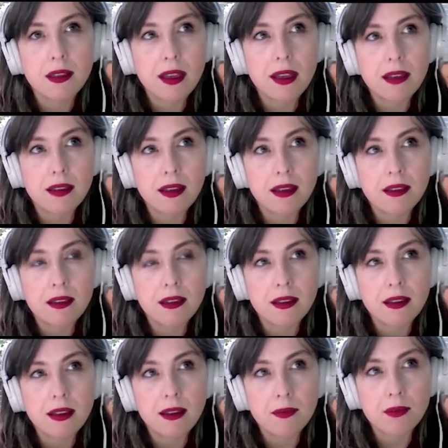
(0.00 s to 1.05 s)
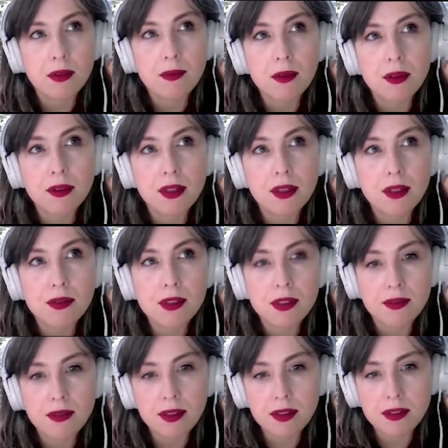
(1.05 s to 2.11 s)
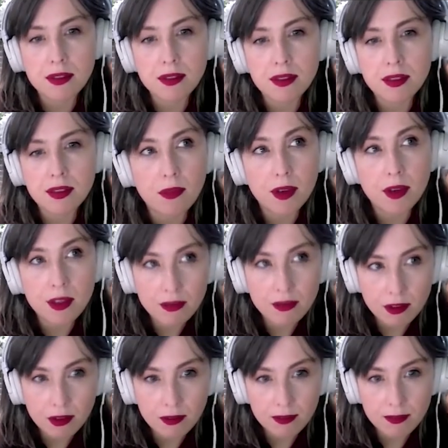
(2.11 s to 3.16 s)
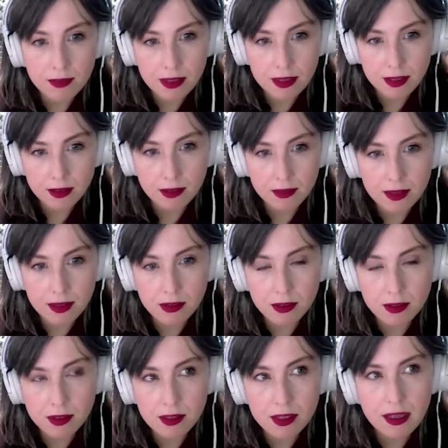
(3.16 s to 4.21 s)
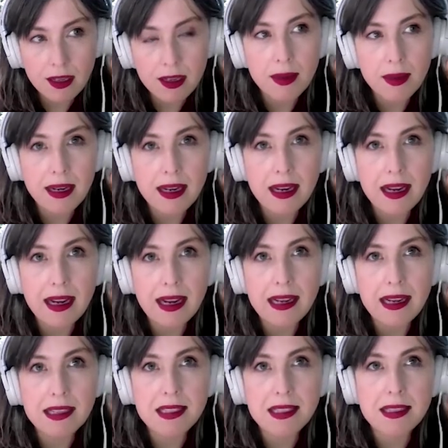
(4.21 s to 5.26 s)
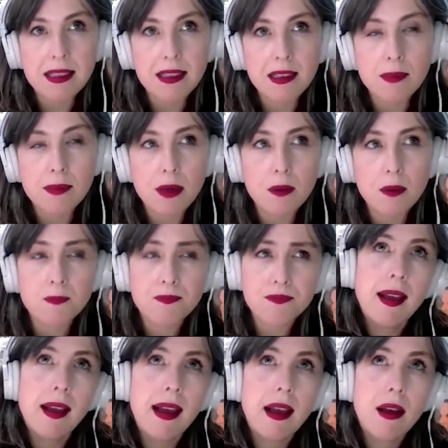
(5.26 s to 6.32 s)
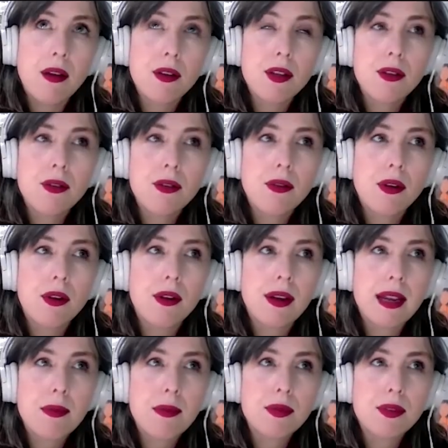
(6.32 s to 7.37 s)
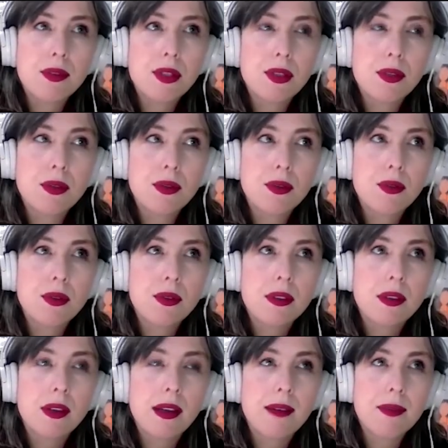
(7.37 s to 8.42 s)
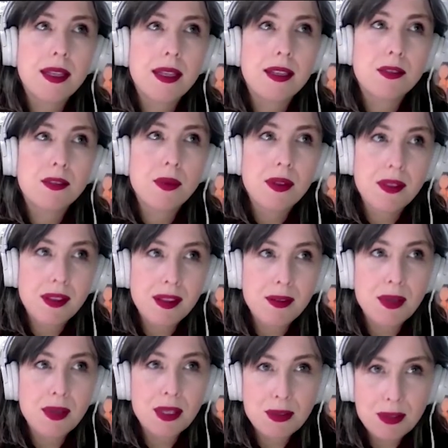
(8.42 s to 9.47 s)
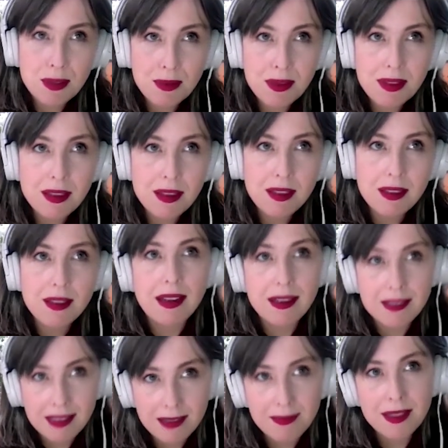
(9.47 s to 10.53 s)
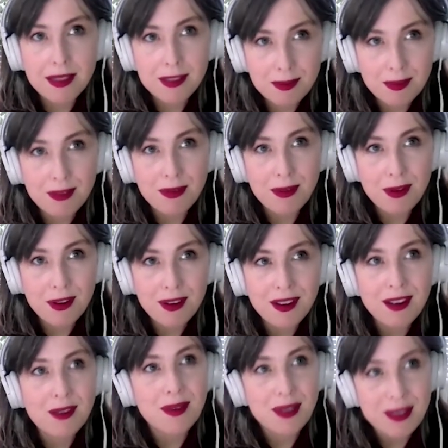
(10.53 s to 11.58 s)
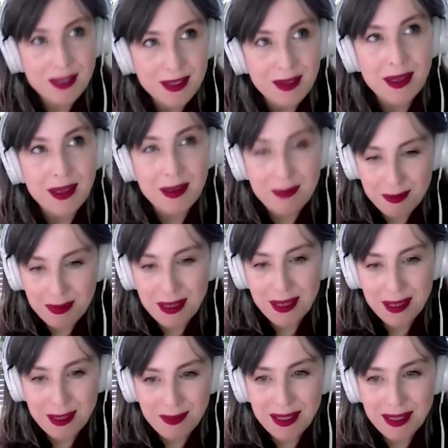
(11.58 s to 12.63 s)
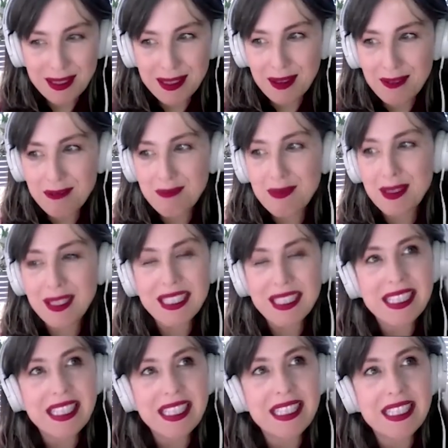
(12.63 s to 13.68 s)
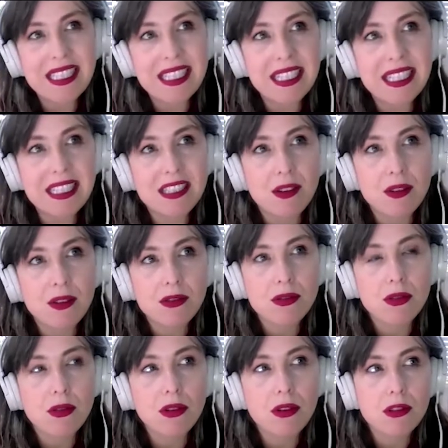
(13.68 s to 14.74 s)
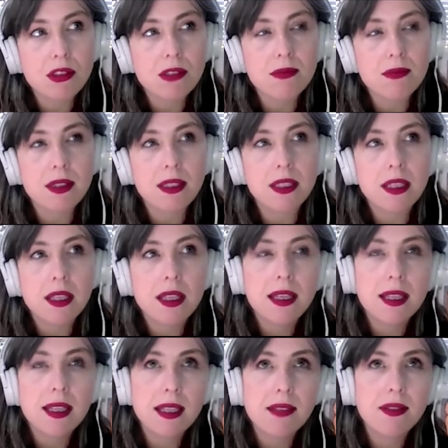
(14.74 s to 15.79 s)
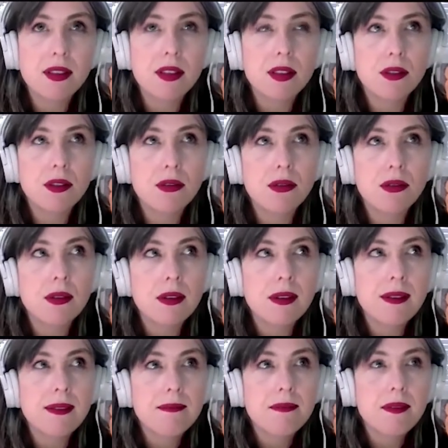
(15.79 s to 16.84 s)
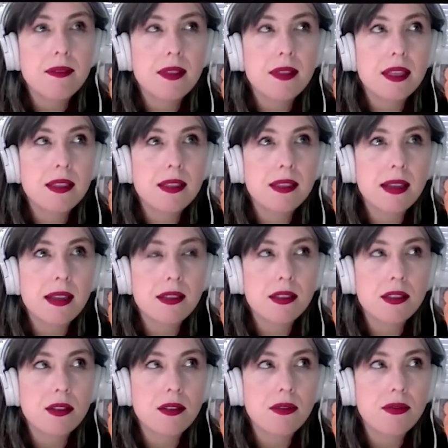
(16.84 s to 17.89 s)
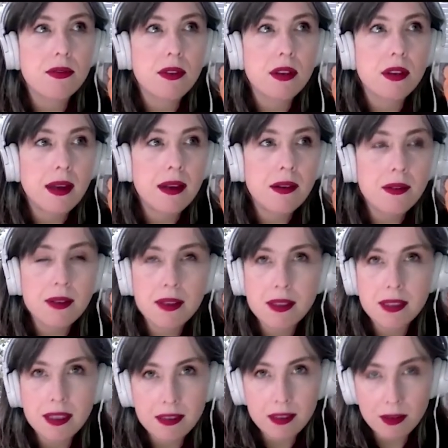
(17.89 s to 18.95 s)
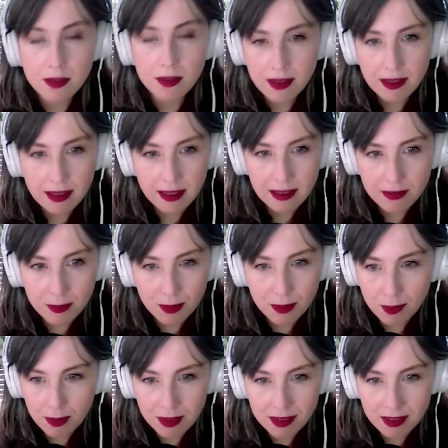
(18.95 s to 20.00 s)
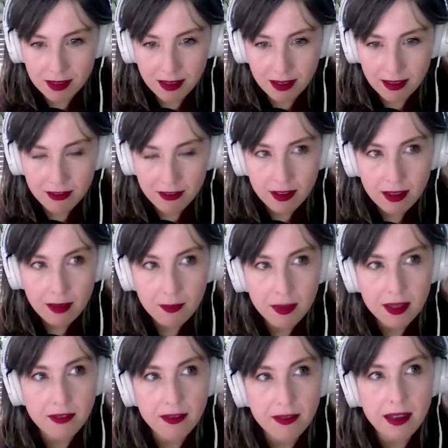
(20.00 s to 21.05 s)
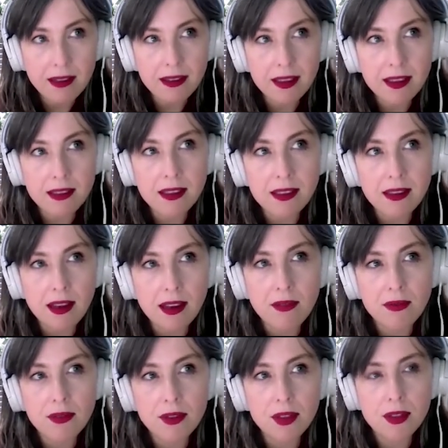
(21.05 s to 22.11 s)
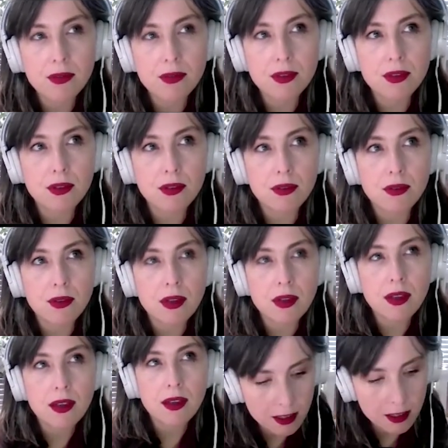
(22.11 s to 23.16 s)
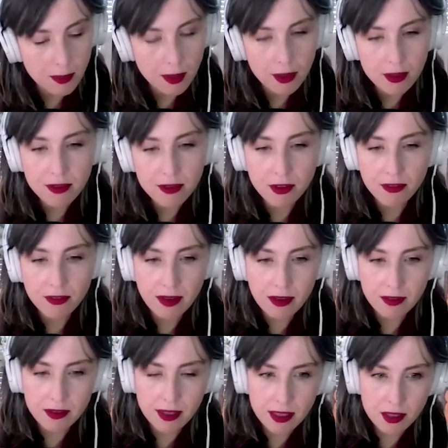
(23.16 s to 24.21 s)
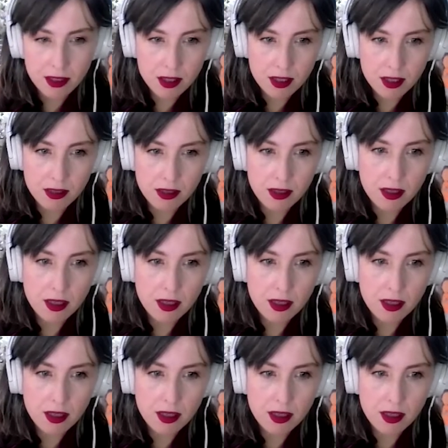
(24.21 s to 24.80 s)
and promote the use of this wonderful material resource. But I just think about how you are able to. I mean, it's one thing what you do with it, like, as I mentioned before. I don't want to sound like I'm repeating myself, but it's also ultimately given you this sense of, I don't want to say it's the only thing that gives you purpose in life, but the fact that it's allowed for you to, it's part of your foundation